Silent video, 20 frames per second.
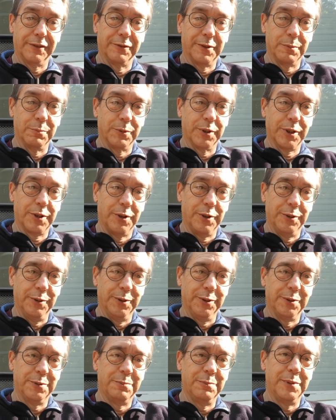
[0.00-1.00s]
from the
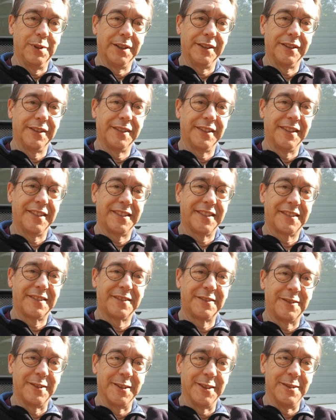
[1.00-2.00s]
cold, but it's
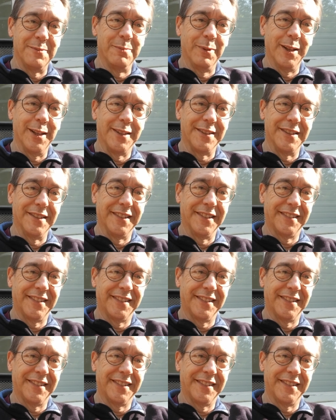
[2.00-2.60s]
really pleasant.